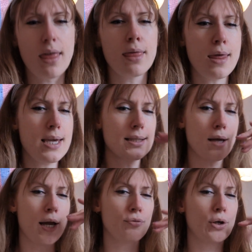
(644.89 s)
These
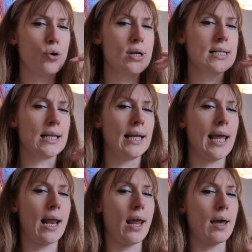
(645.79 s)
kind of increasingly
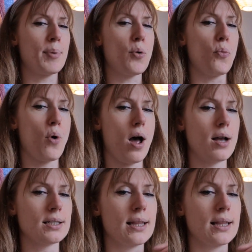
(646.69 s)
get like a bit worse,